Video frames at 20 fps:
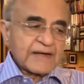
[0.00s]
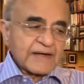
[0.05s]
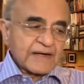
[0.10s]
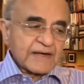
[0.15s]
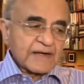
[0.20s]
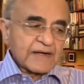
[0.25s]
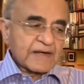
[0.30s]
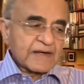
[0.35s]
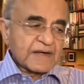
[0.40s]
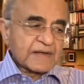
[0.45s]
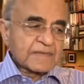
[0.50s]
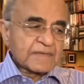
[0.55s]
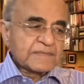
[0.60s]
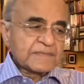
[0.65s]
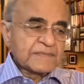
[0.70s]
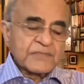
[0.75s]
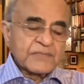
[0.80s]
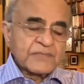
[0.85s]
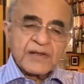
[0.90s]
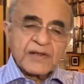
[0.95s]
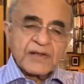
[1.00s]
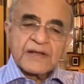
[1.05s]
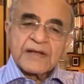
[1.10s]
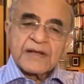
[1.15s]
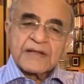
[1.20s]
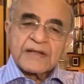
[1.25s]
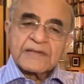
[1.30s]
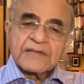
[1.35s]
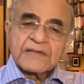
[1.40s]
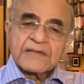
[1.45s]
Um,
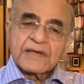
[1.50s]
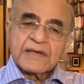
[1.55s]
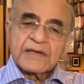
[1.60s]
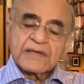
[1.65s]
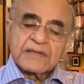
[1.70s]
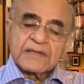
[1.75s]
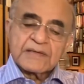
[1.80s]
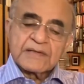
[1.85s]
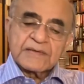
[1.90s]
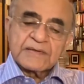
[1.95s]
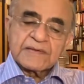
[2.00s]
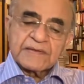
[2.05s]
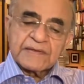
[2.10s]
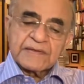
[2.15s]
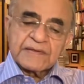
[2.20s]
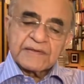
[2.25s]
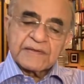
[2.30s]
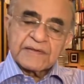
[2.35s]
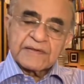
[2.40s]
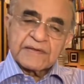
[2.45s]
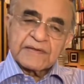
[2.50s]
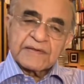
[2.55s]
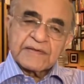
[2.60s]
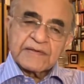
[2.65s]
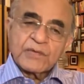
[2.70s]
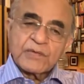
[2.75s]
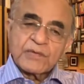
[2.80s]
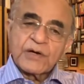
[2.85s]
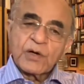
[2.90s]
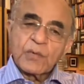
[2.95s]
the
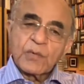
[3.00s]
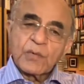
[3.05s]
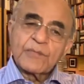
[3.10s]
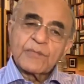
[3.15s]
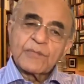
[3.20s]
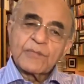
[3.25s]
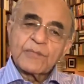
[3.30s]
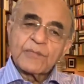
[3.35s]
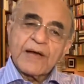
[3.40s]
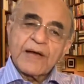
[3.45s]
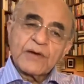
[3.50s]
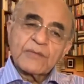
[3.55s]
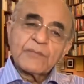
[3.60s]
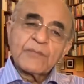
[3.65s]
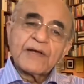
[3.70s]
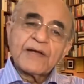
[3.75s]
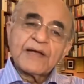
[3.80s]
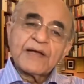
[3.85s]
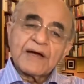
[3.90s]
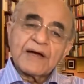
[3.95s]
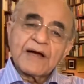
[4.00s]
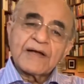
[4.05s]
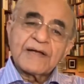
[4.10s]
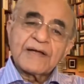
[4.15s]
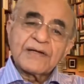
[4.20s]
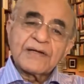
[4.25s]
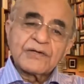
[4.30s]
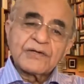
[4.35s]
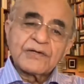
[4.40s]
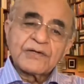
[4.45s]
when we
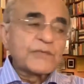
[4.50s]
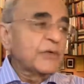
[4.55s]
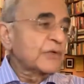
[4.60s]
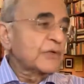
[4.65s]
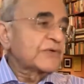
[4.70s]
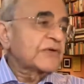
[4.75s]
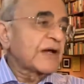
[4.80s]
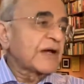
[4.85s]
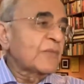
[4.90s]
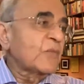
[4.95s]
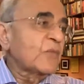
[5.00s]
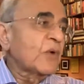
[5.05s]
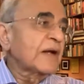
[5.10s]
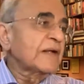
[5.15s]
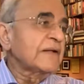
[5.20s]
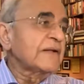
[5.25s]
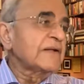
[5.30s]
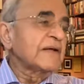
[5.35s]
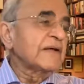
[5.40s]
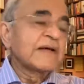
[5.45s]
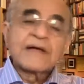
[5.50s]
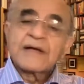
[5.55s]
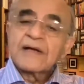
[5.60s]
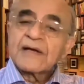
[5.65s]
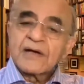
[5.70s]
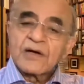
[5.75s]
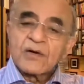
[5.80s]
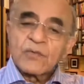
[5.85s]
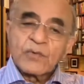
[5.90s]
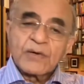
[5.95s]
interview someone,
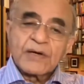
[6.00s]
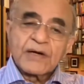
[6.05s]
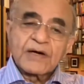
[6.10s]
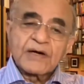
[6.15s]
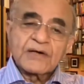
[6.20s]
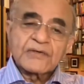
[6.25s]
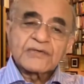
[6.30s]
we're